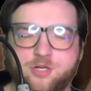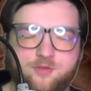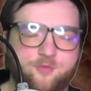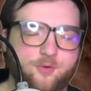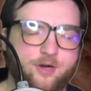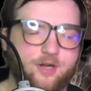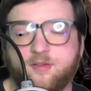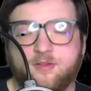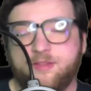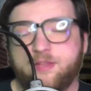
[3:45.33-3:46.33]
for it
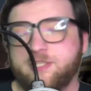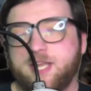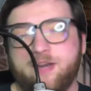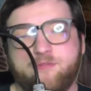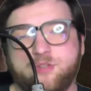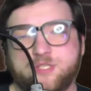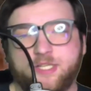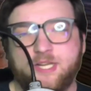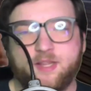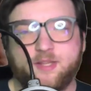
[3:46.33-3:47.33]
that's kind of just
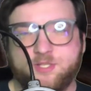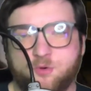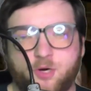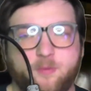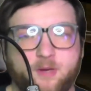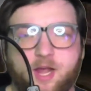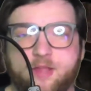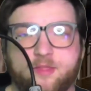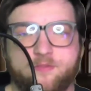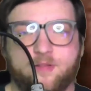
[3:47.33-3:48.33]
like the story behind
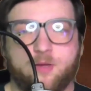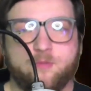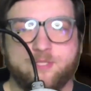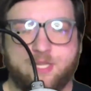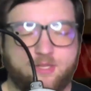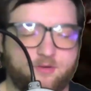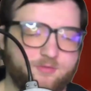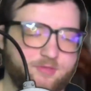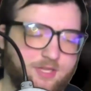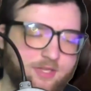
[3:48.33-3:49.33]
the film is that there's a